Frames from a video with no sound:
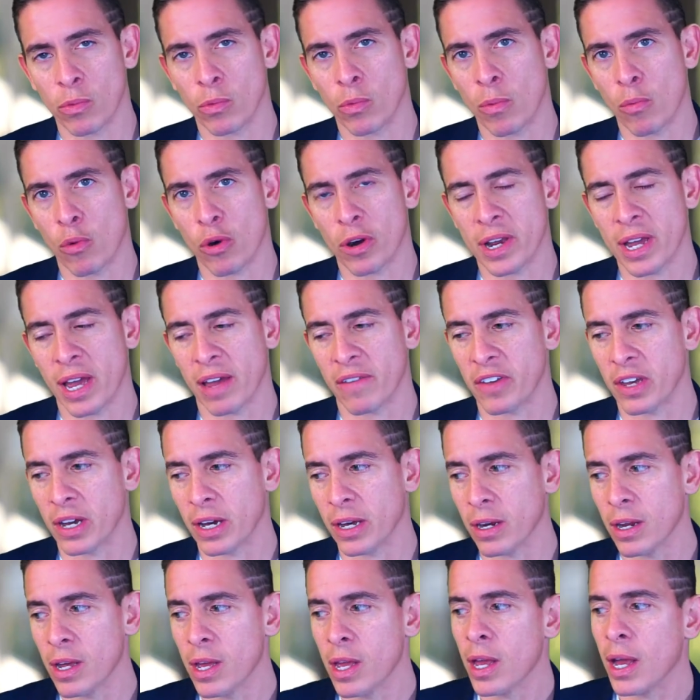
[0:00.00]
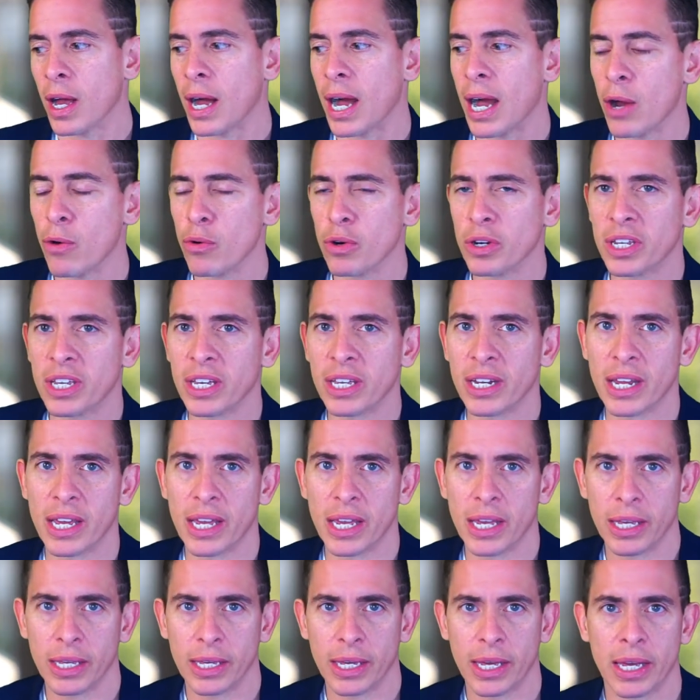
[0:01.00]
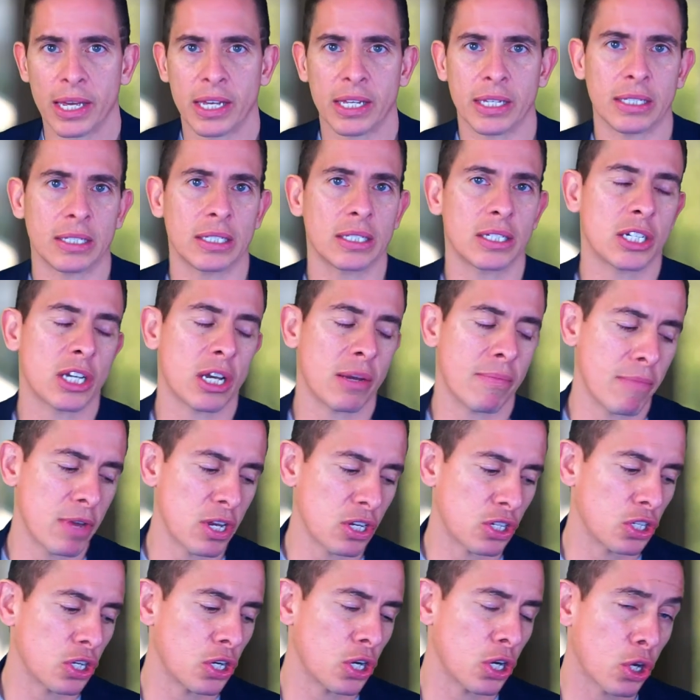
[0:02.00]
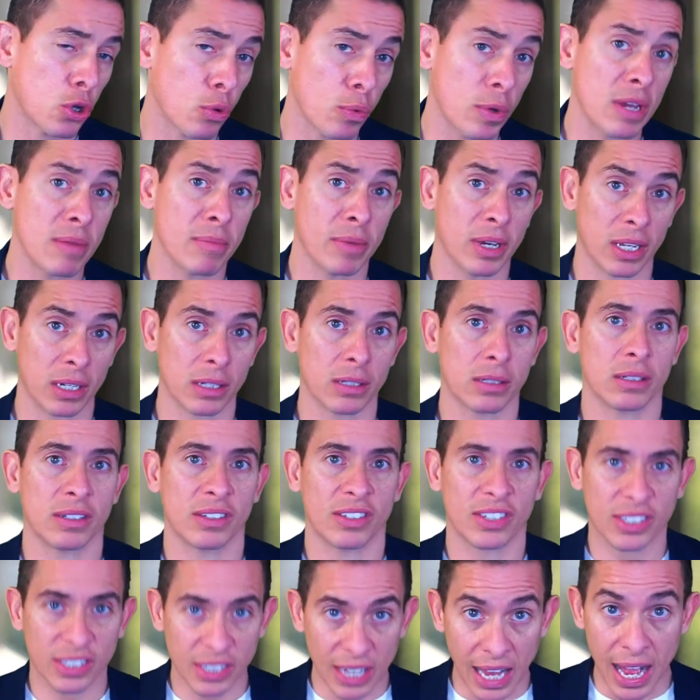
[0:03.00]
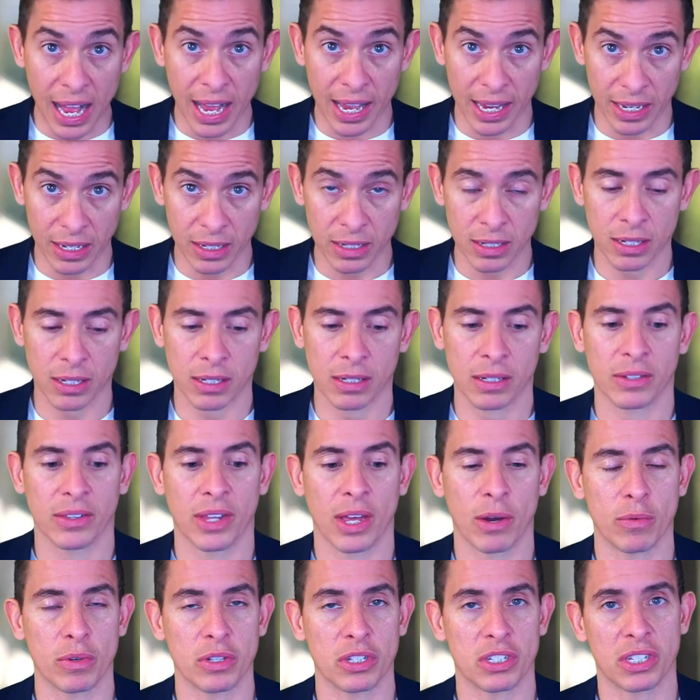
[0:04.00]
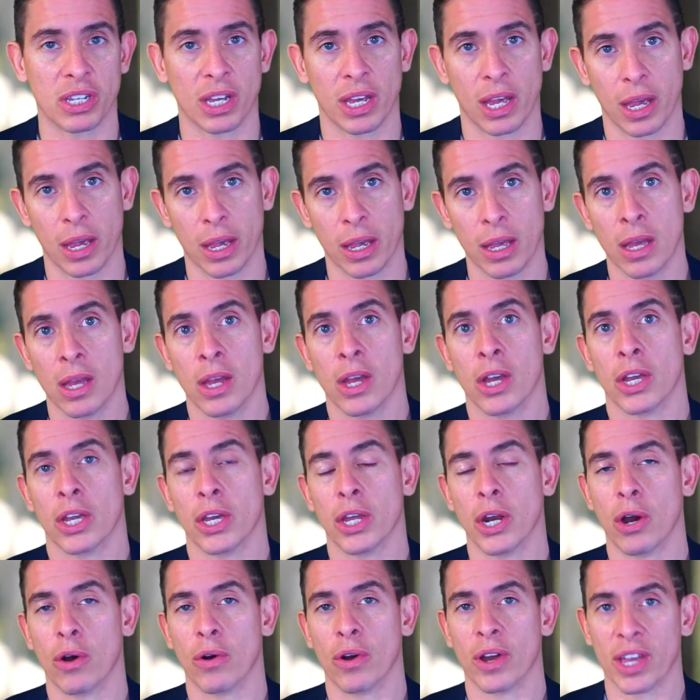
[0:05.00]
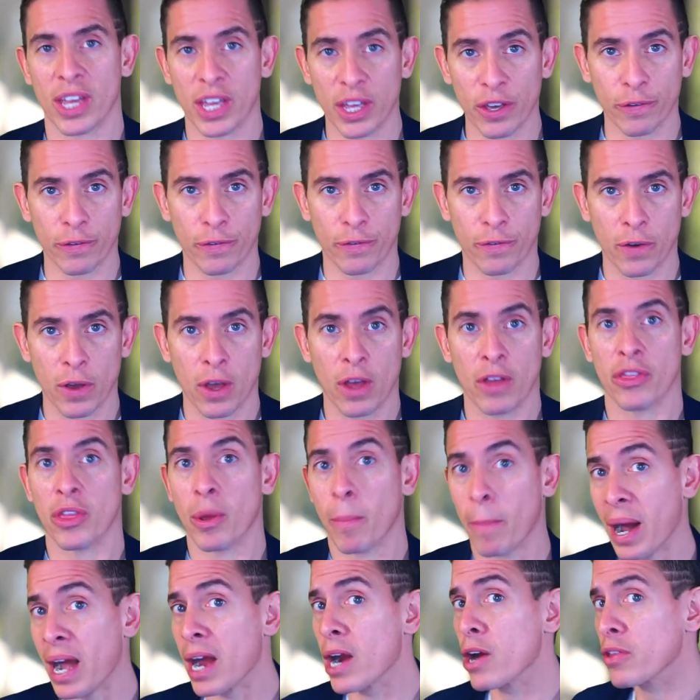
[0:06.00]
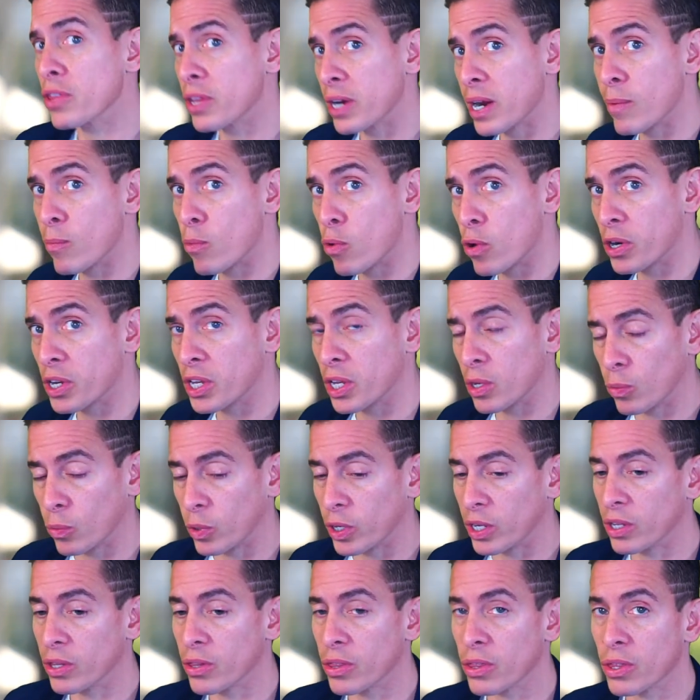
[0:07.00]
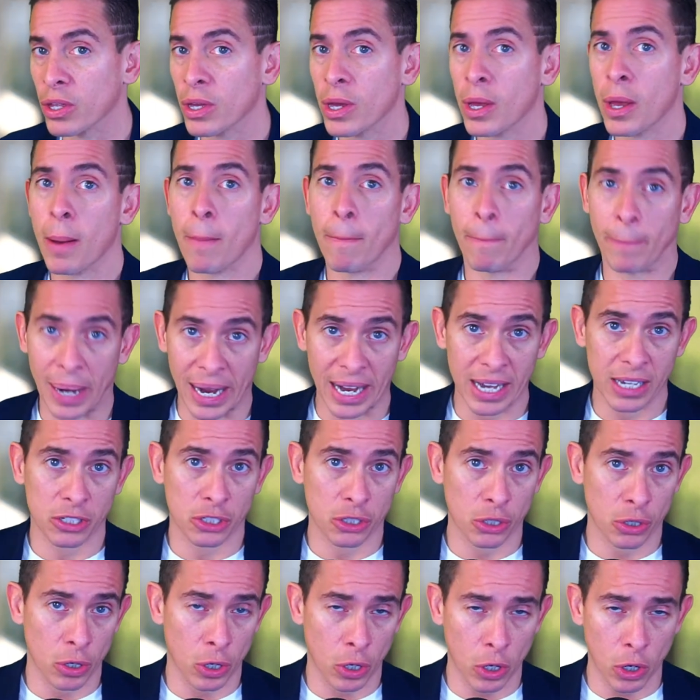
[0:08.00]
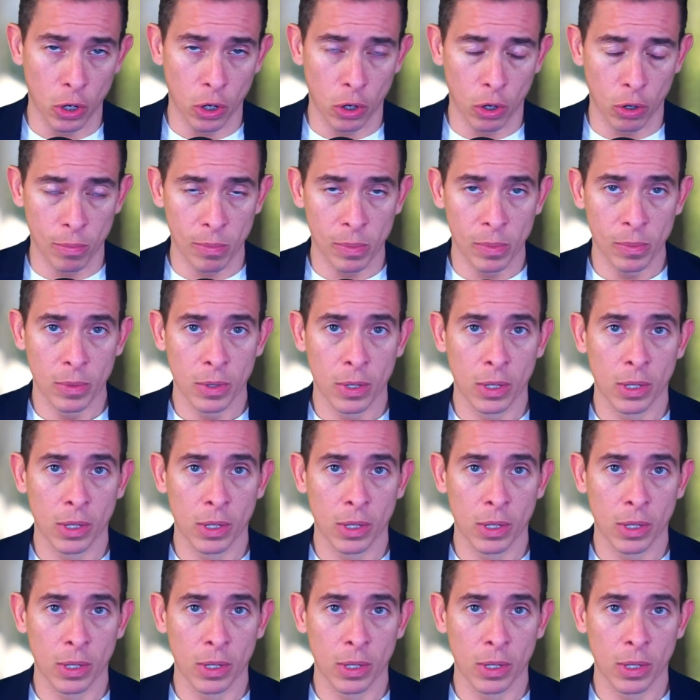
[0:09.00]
more caveat. I would get a commission agreement signed that would say, you know, if the buyer that I'm working with buys your home,